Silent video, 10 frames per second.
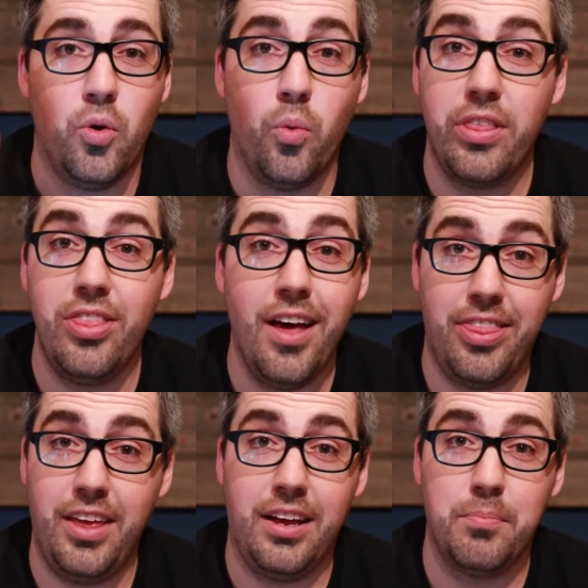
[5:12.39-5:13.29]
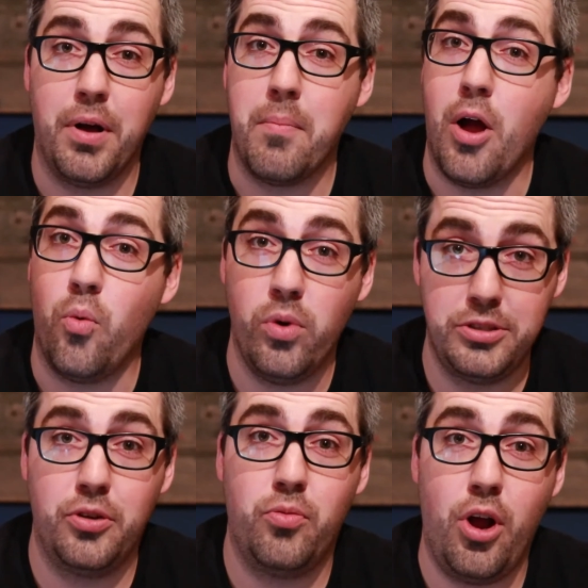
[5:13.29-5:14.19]
with nothing but my
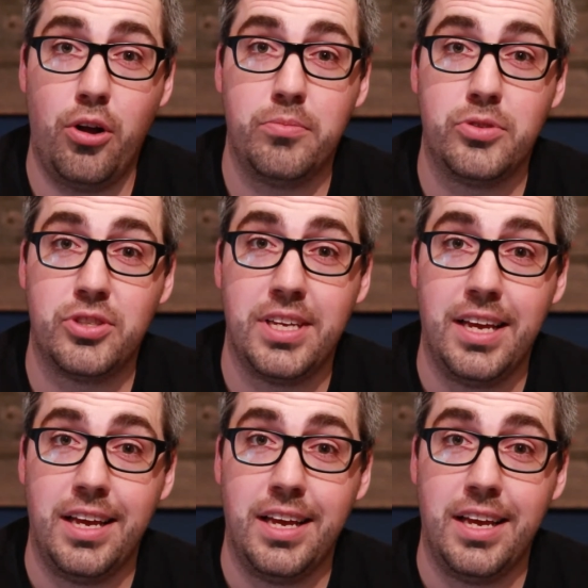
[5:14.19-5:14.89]
wizard robes